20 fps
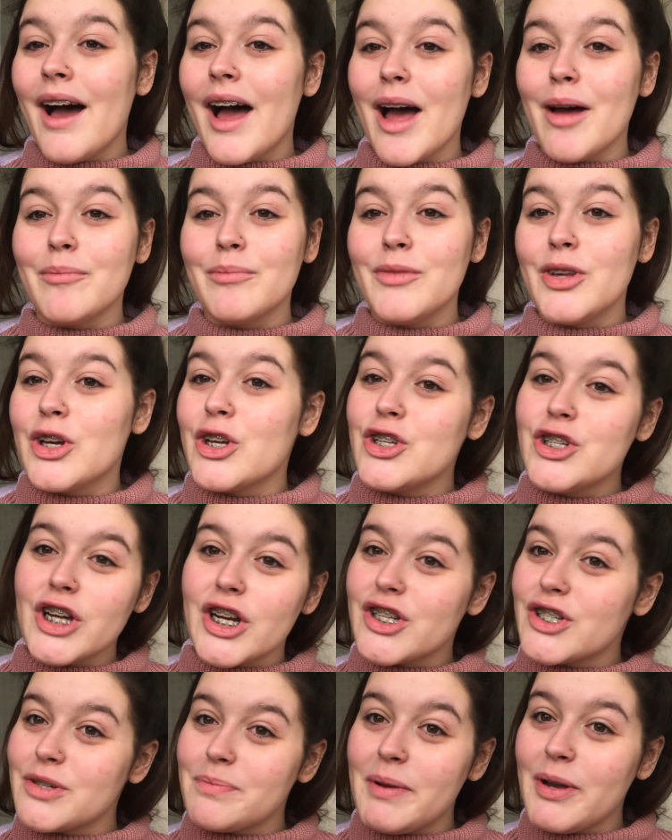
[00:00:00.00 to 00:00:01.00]
um, you can
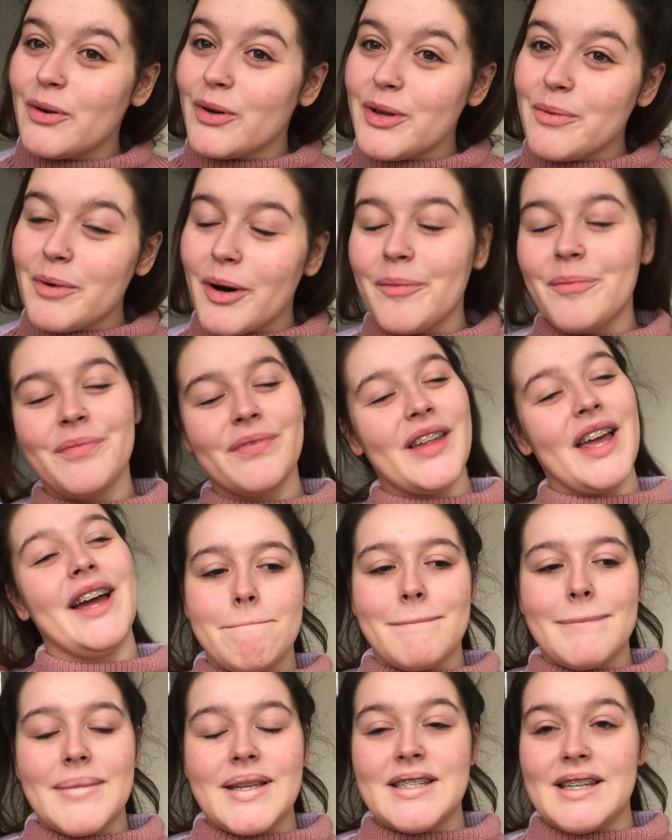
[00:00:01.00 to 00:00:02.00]
judge me all you want.
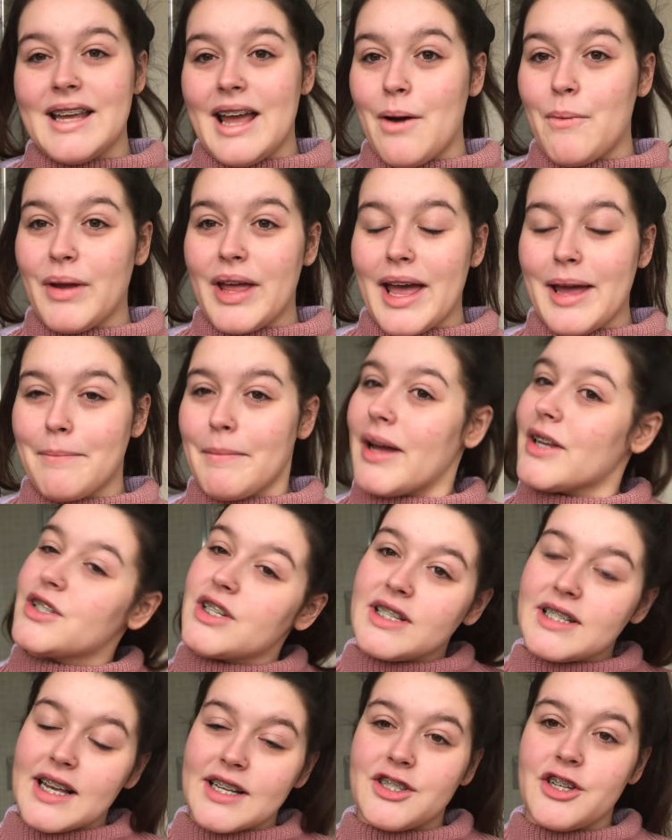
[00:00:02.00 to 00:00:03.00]
So yeah, we're getting
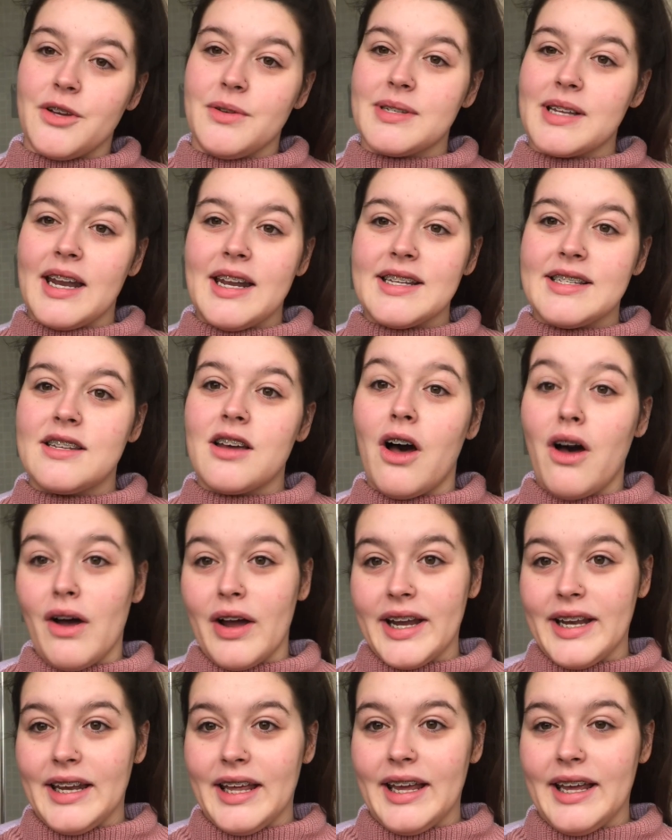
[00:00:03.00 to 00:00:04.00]
matching tattoos and it's
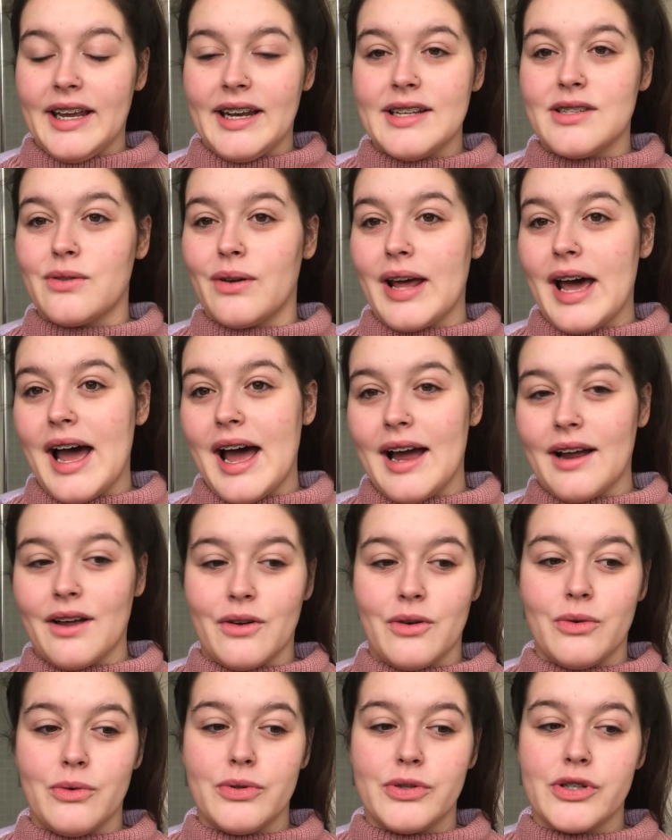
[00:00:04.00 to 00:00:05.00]
tiny and it's on our
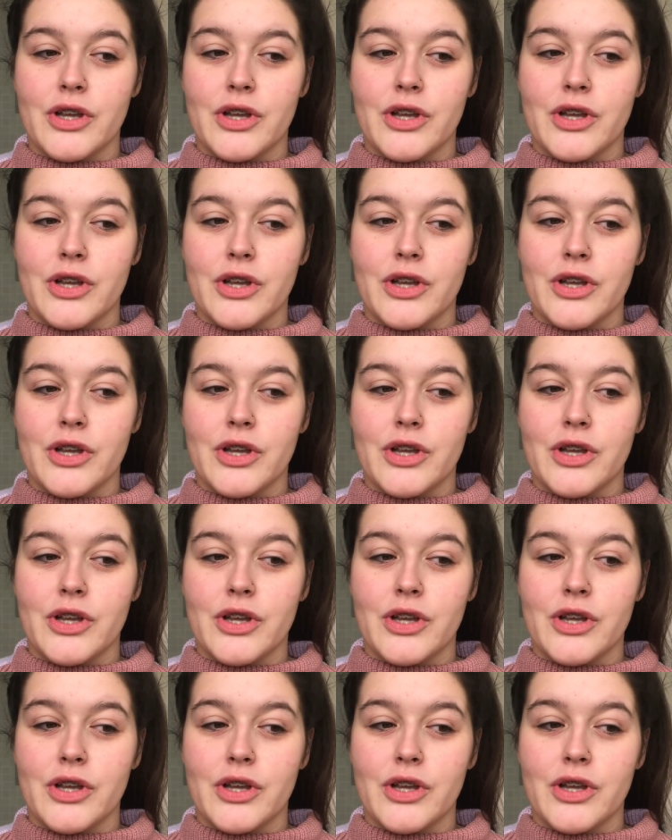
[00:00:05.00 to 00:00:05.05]
ankle,